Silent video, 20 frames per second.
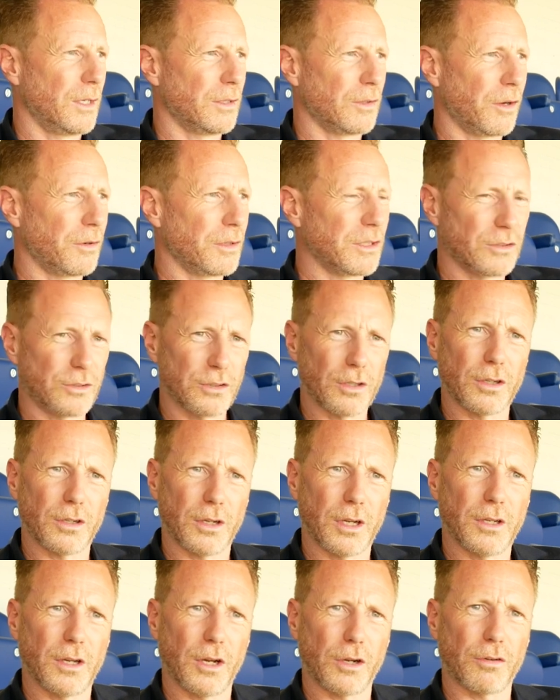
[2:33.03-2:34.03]
Not only is he
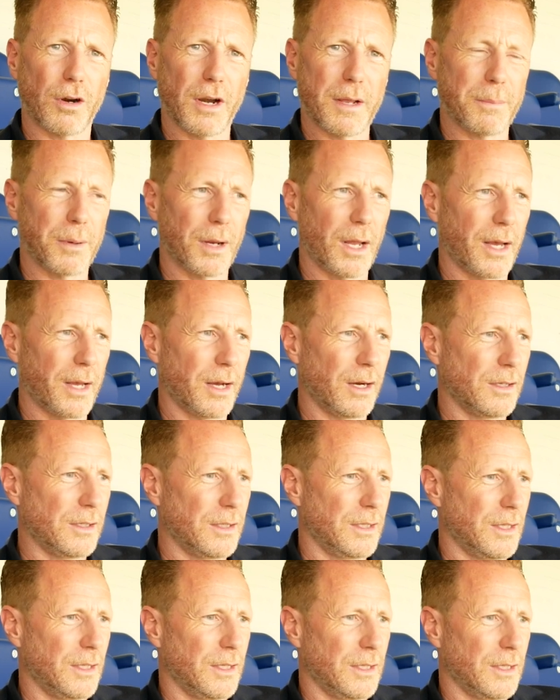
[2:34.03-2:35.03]
a great player,
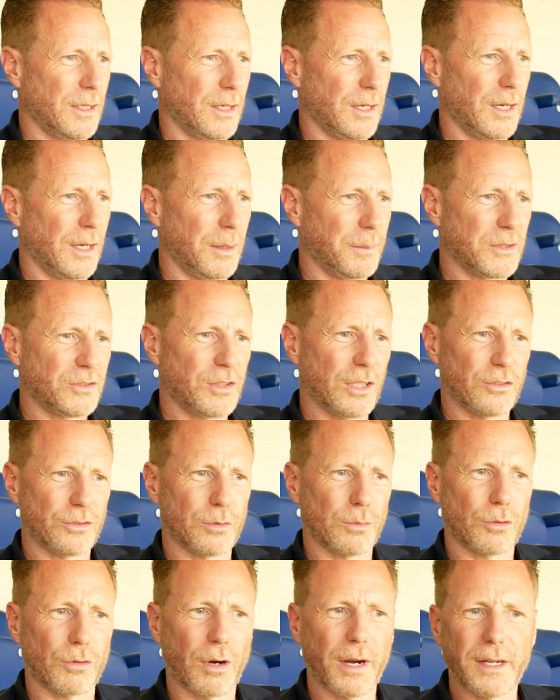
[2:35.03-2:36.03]
he's hit
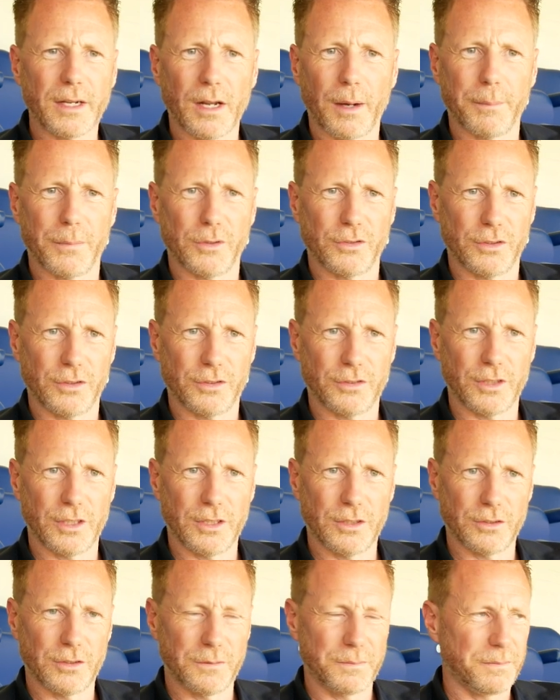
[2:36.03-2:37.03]
some great numbers this
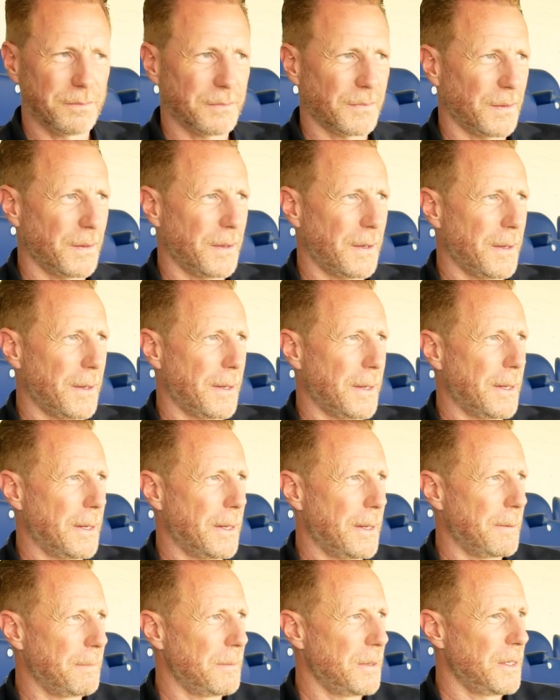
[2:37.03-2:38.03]
season,
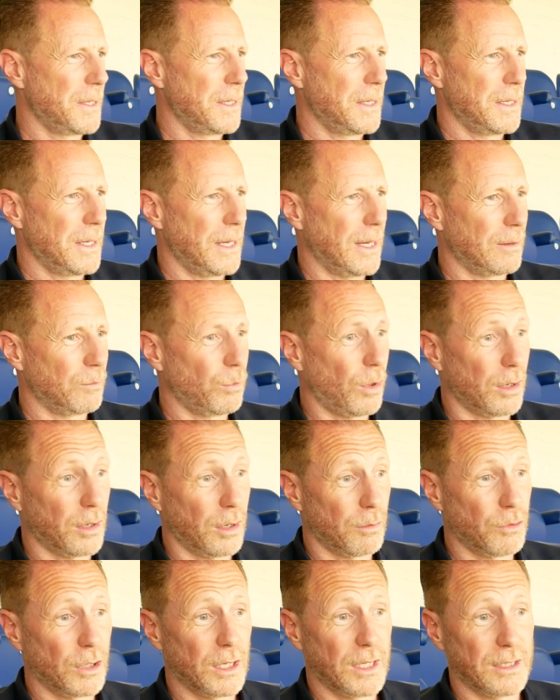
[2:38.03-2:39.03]
and one
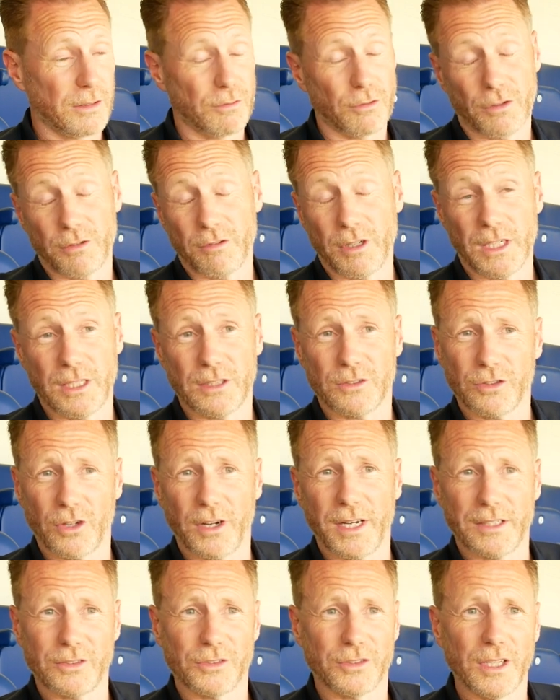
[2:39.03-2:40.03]
I'm really, really
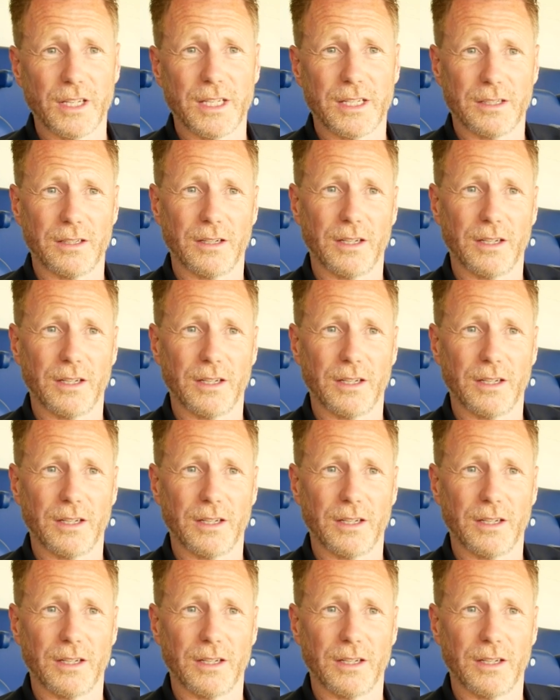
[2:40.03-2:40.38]
excited to see.